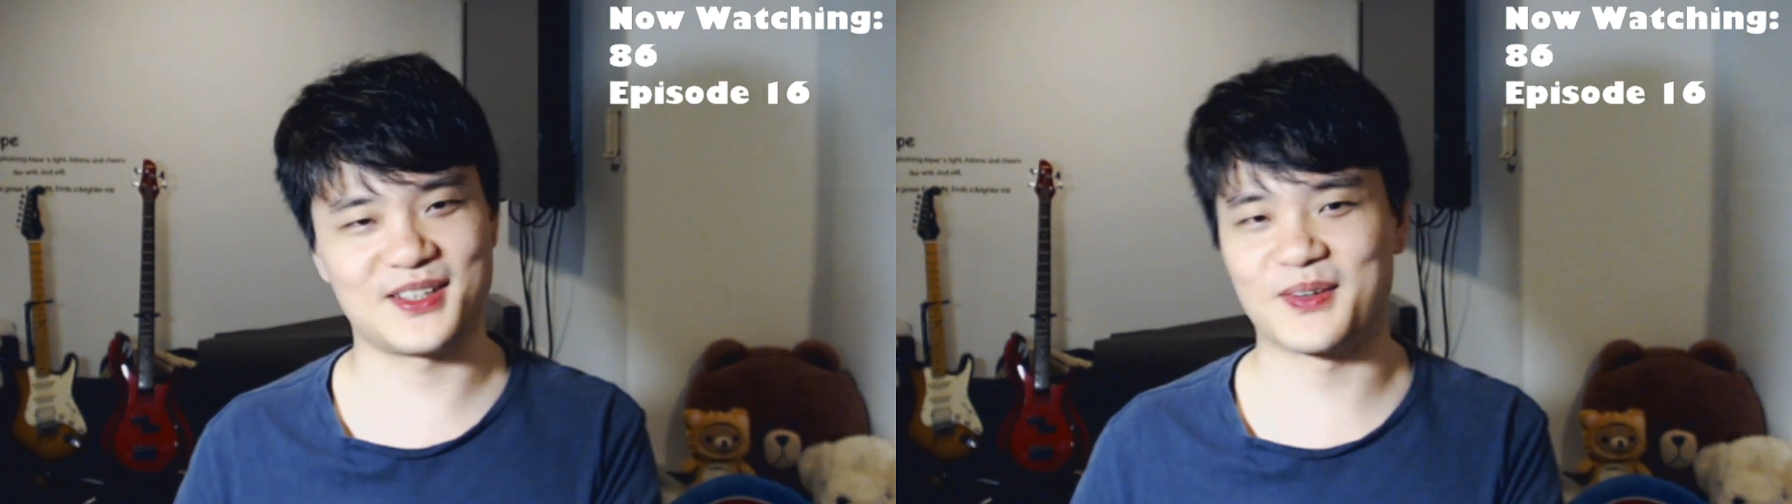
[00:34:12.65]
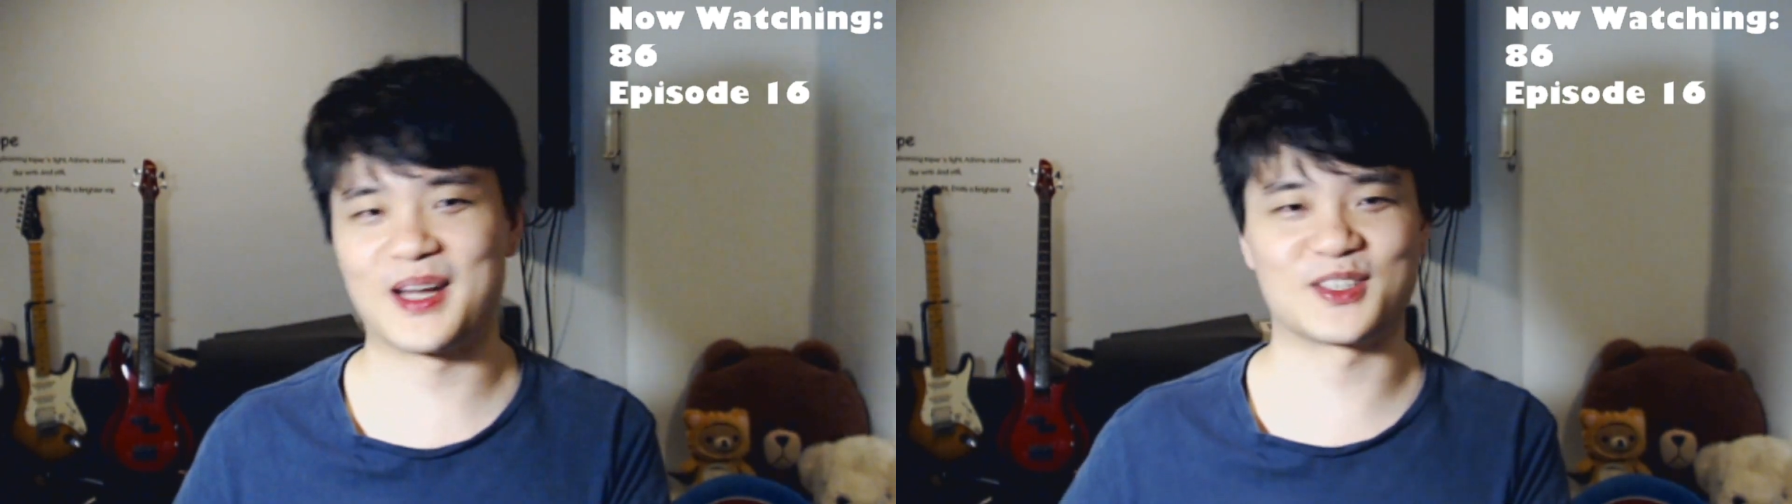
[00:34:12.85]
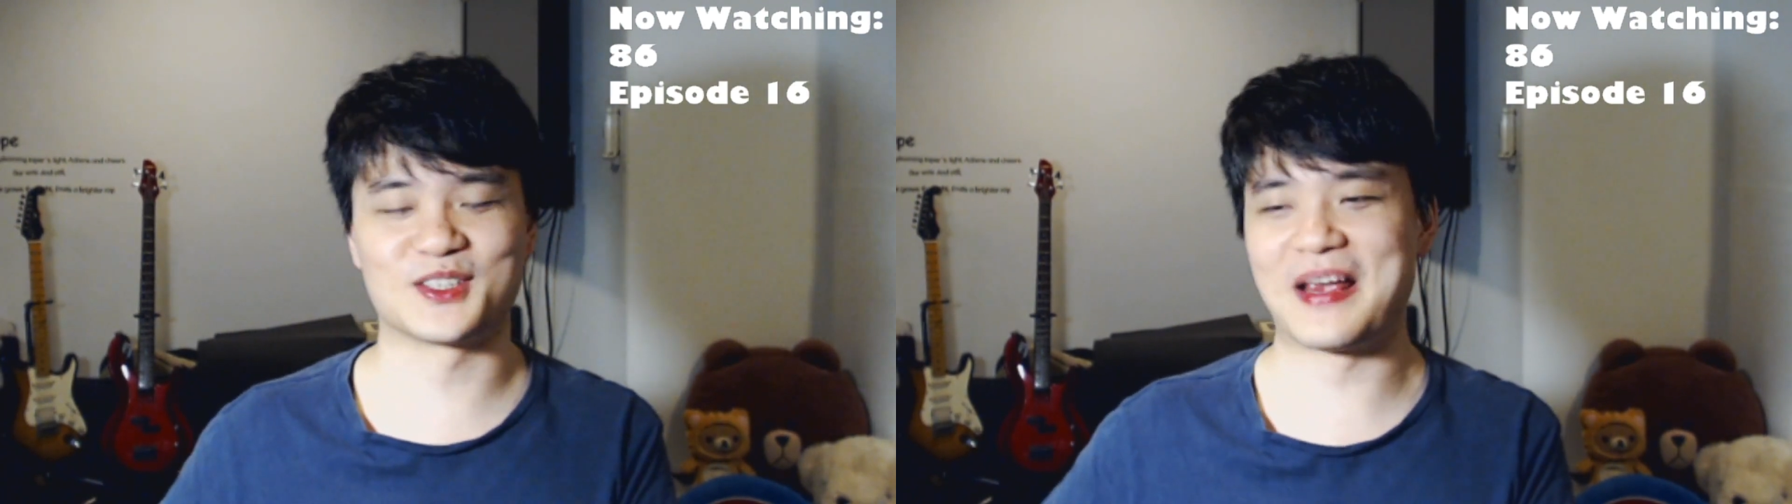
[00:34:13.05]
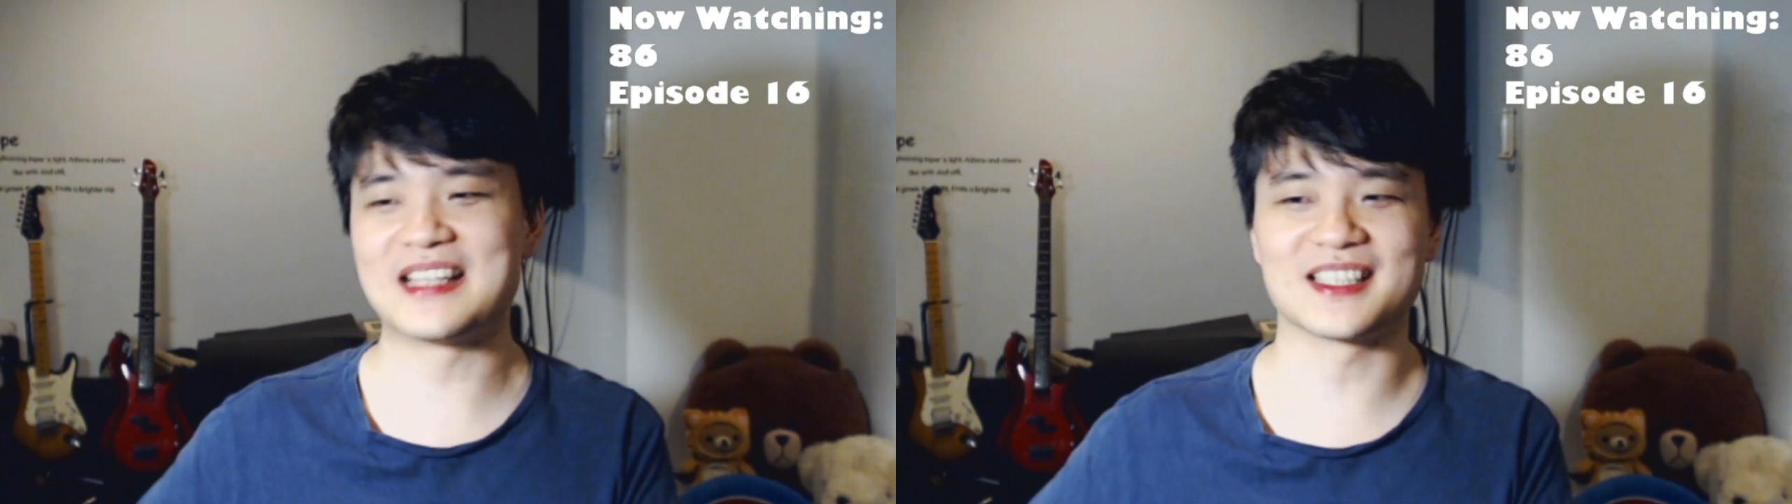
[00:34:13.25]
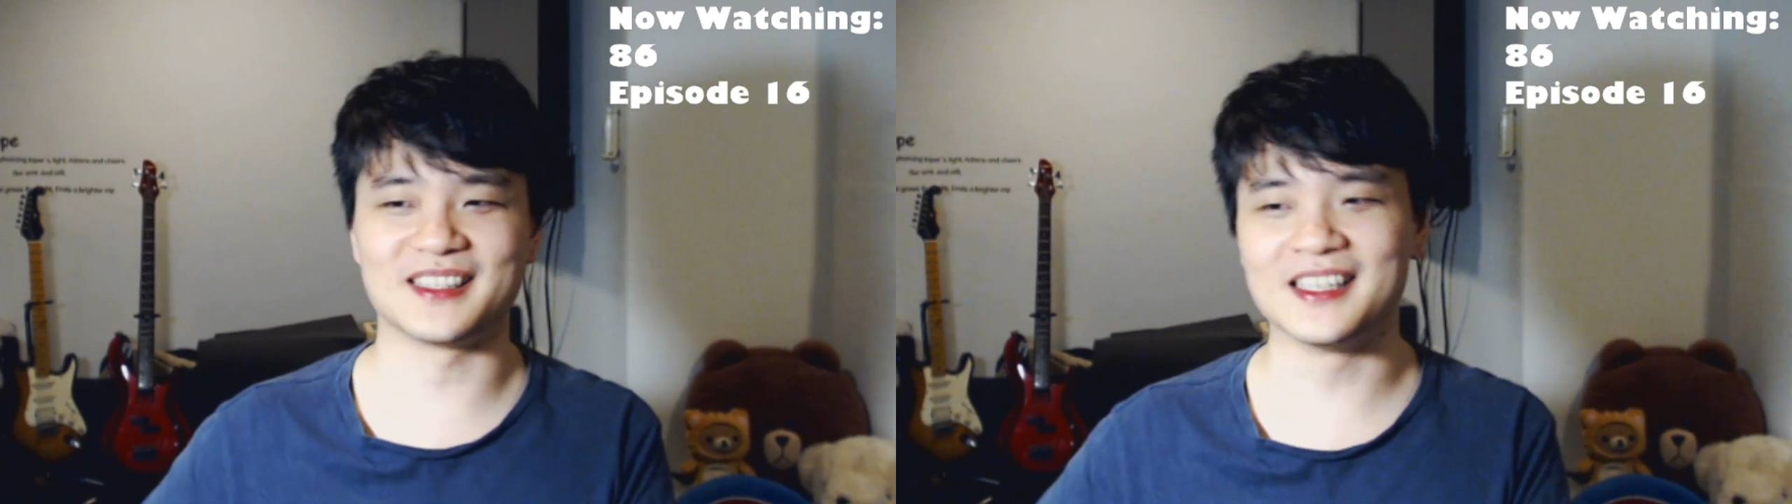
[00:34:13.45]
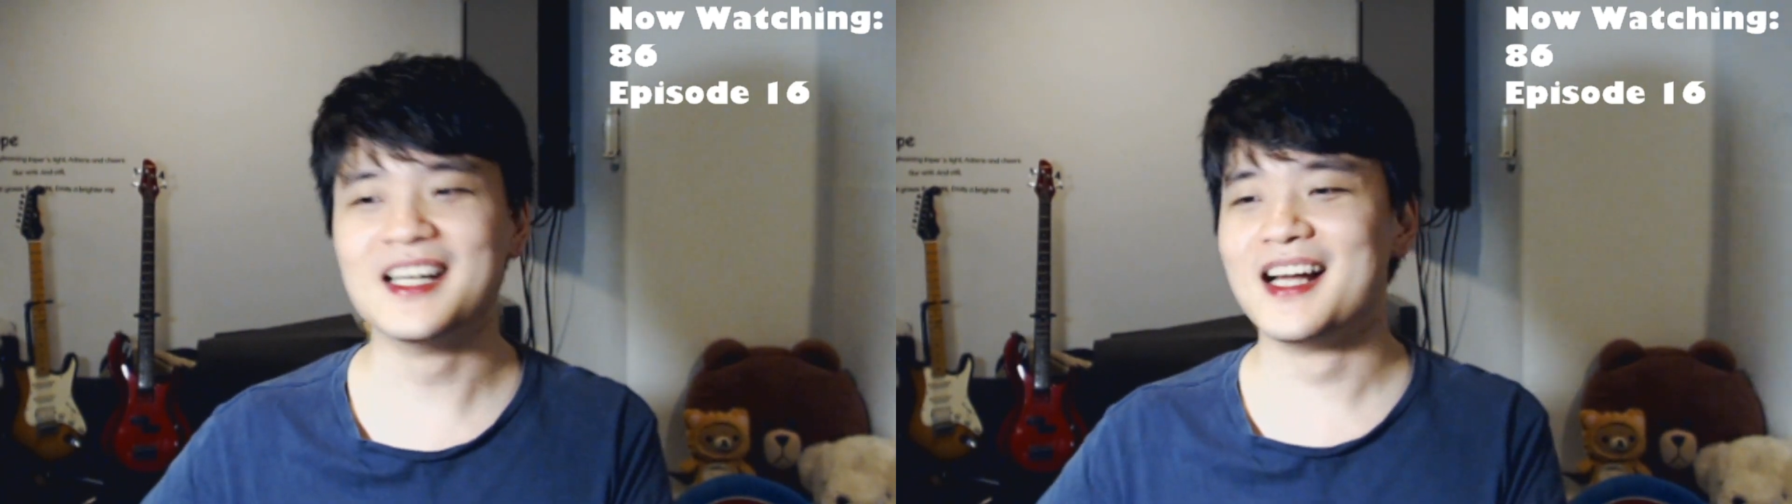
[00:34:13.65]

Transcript: here, right? She's basically